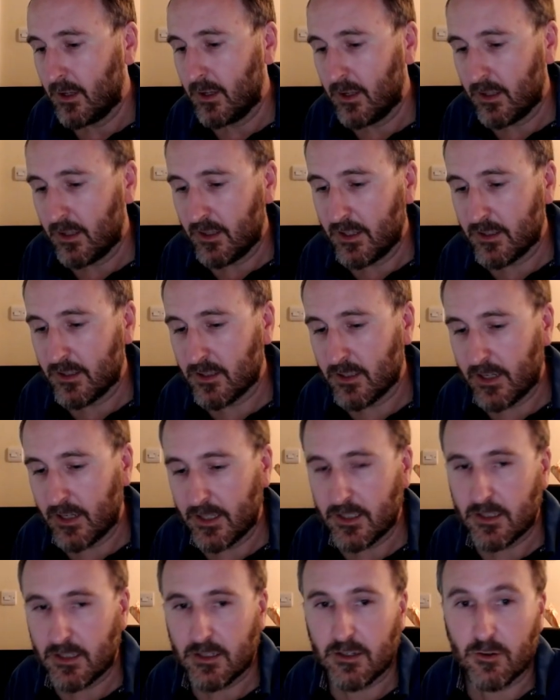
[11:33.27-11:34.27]
And so I
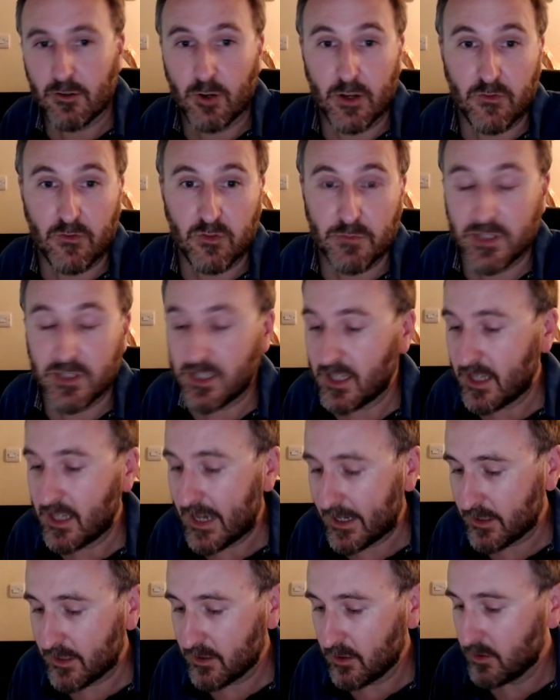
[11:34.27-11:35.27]
got it from
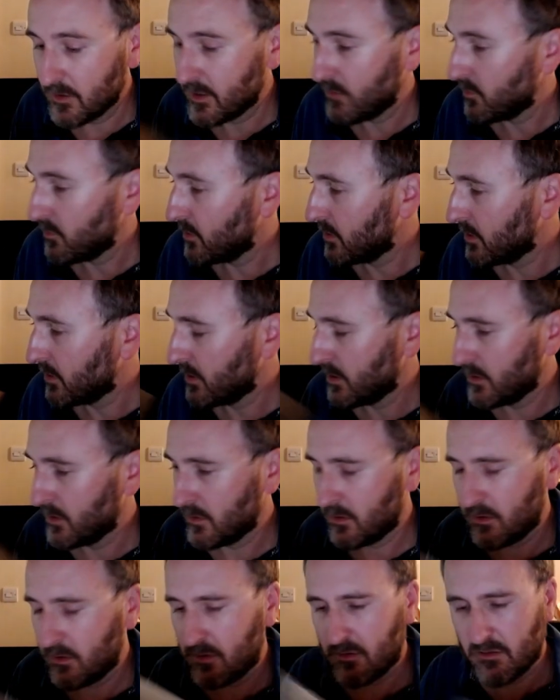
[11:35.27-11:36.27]
CEX because it
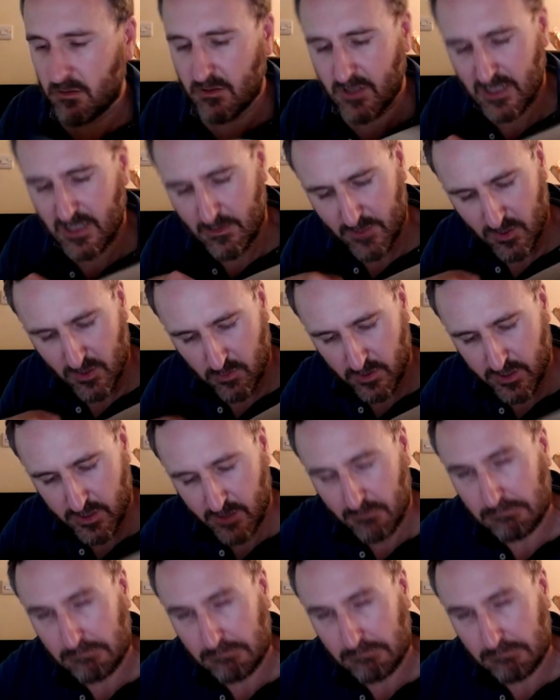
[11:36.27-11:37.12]
was. How much was it?